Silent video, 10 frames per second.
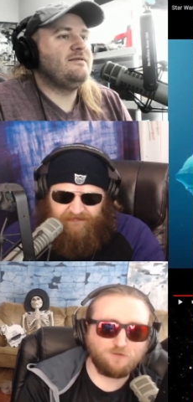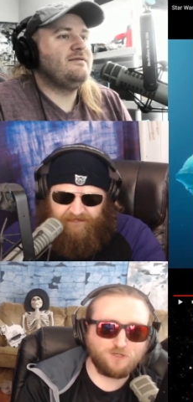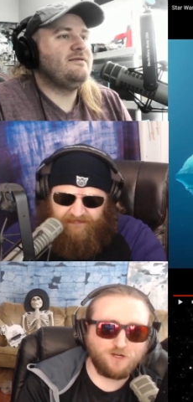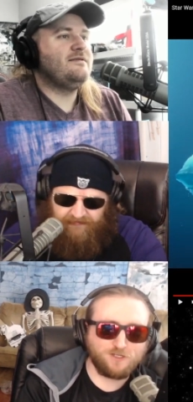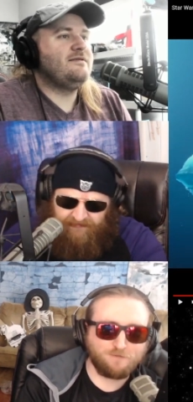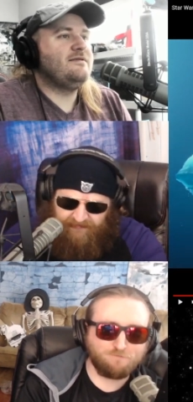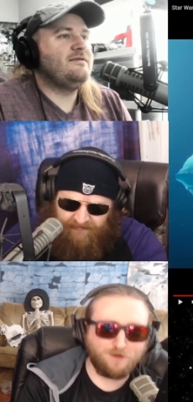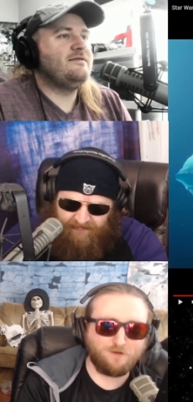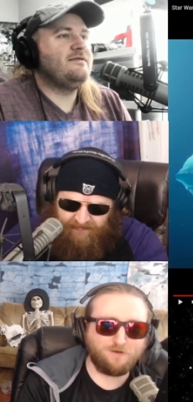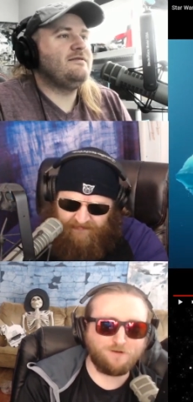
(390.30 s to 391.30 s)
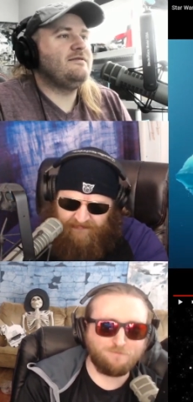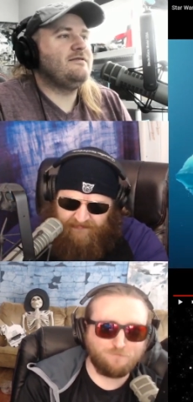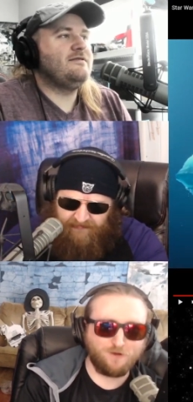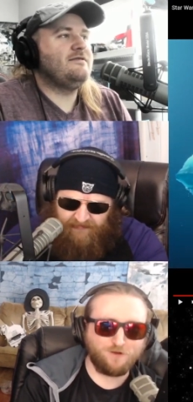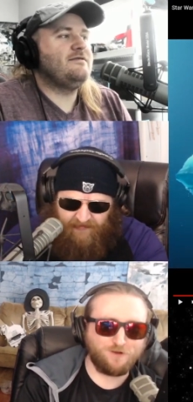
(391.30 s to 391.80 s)
Speaker 1: in. And it's like bah,
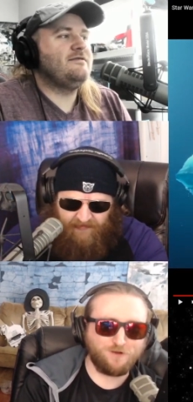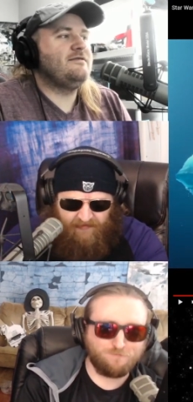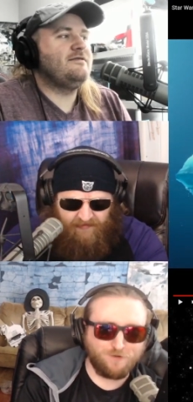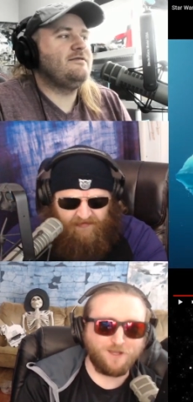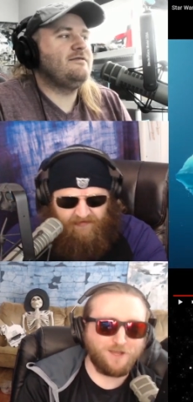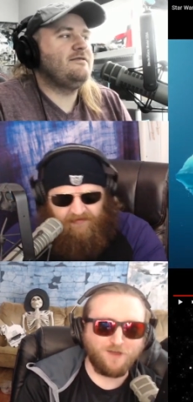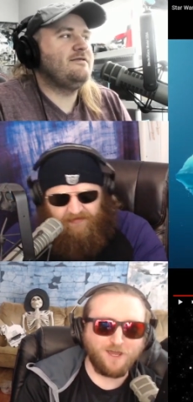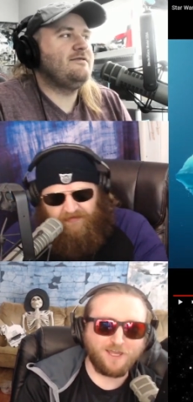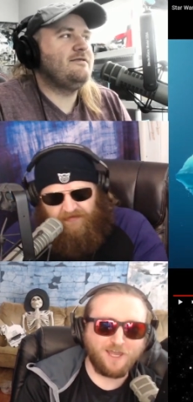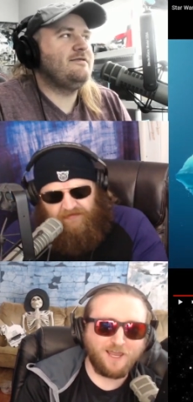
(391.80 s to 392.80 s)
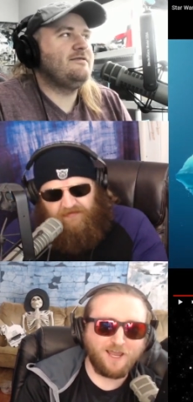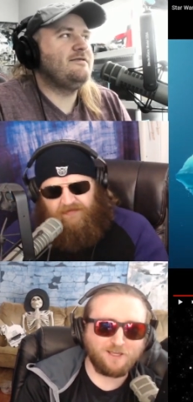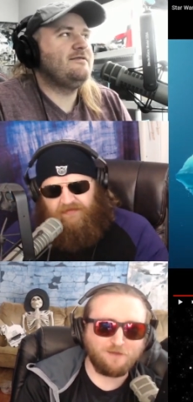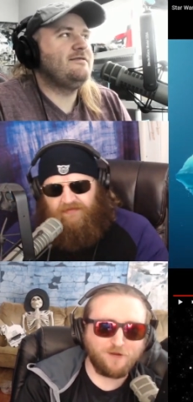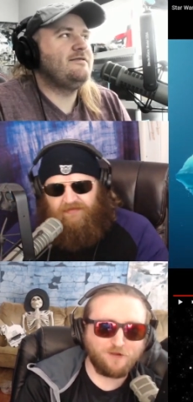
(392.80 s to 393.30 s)
bah, bah, and like he ha
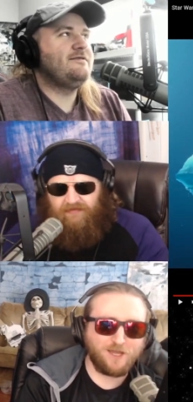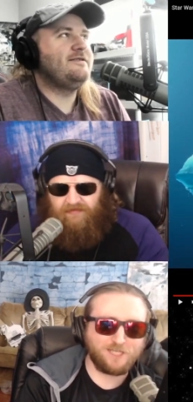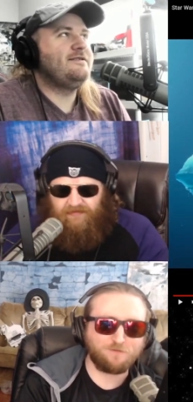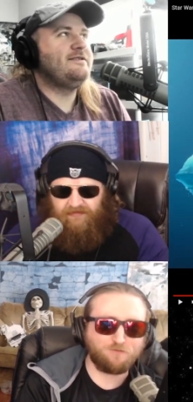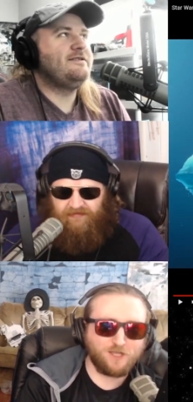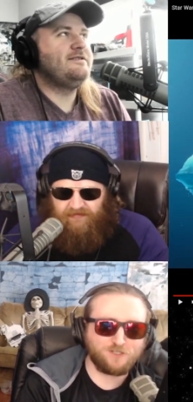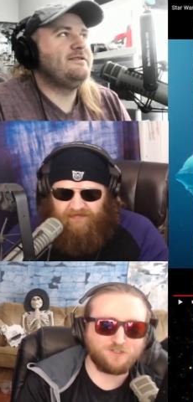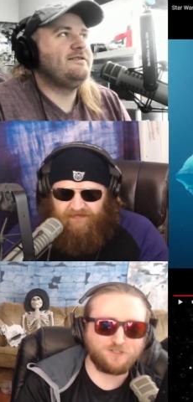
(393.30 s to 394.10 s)
immediately has a presence, a